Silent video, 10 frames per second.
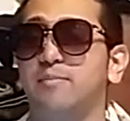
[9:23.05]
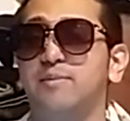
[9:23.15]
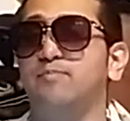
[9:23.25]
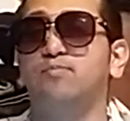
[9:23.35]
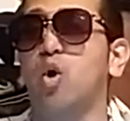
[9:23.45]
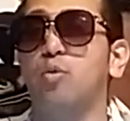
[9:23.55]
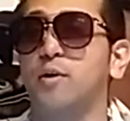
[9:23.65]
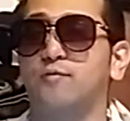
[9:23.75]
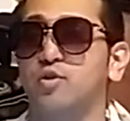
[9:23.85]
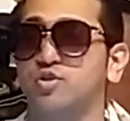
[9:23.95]
I mean,
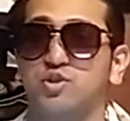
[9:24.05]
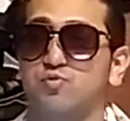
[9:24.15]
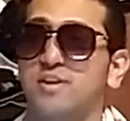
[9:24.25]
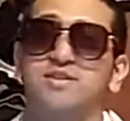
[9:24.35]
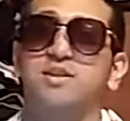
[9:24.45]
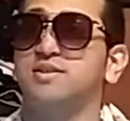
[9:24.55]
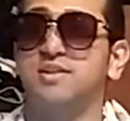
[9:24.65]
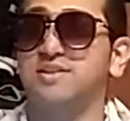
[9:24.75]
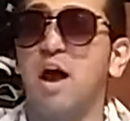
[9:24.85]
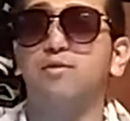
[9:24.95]
Goldberg versus Reigns, because
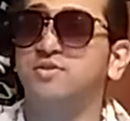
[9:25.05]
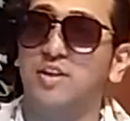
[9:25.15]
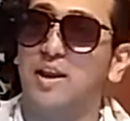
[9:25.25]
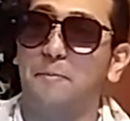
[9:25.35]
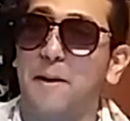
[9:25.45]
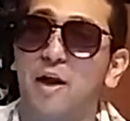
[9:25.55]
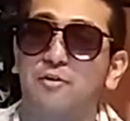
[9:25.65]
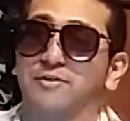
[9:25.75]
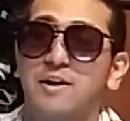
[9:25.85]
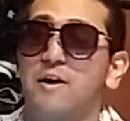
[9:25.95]
that was the
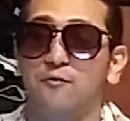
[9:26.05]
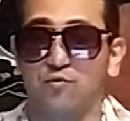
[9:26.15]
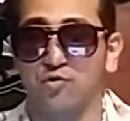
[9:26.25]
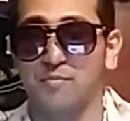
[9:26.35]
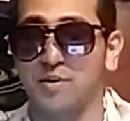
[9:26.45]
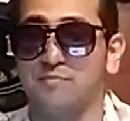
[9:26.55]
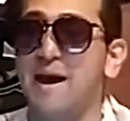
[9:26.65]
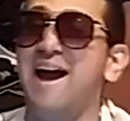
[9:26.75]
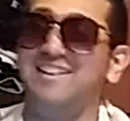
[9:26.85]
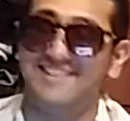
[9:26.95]
apparent rumored
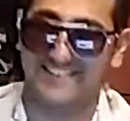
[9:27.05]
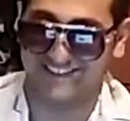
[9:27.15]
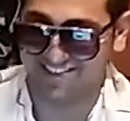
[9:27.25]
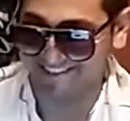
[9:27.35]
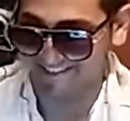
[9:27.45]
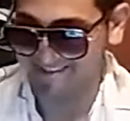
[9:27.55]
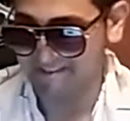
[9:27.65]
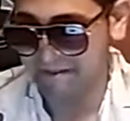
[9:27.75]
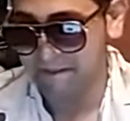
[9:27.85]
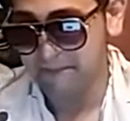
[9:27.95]
match.
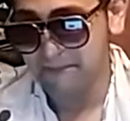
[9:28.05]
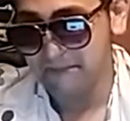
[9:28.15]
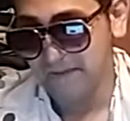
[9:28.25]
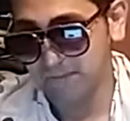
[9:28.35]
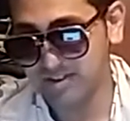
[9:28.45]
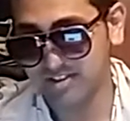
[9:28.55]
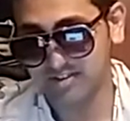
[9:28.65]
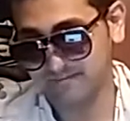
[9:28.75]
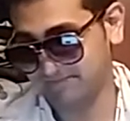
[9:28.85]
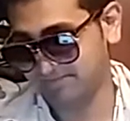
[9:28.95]

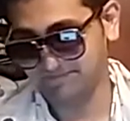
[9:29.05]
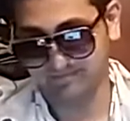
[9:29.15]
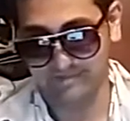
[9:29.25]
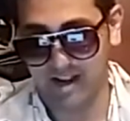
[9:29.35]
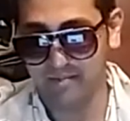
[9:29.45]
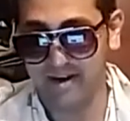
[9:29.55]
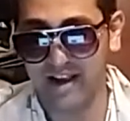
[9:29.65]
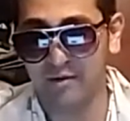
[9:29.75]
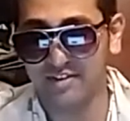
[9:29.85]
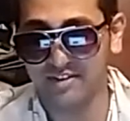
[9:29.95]
Which, I
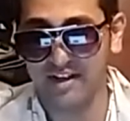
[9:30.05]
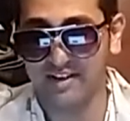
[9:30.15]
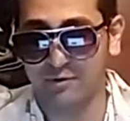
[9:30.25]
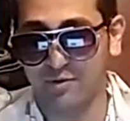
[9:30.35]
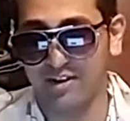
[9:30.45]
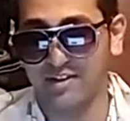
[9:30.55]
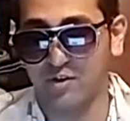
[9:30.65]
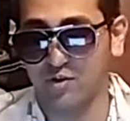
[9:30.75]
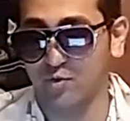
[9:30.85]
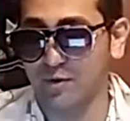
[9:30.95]
mean, I would think, like, really,
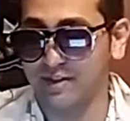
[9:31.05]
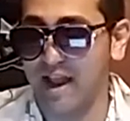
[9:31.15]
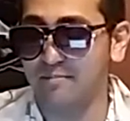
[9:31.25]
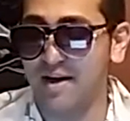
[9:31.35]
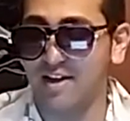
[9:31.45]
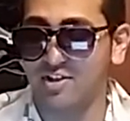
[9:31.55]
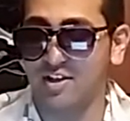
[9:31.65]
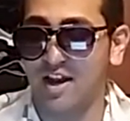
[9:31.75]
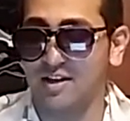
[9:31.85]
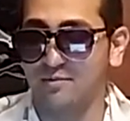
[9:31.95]
they're doing that match
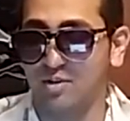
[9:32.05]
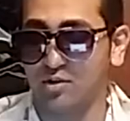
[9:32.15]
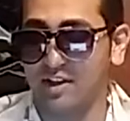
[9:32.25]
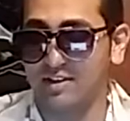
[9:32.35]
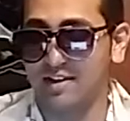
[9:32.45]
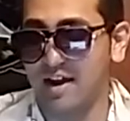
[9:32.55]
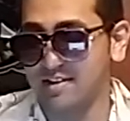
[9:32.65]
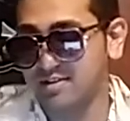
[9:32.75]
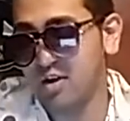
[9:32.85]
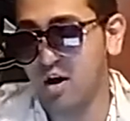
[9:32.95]
again, even though they did
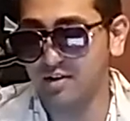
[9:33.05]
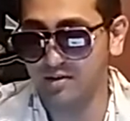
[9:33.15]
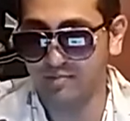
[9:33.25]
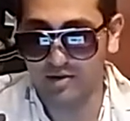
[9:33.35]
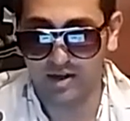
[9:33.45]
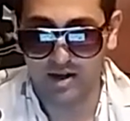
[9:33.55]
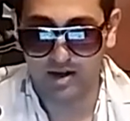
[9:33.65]
at Saudi, but,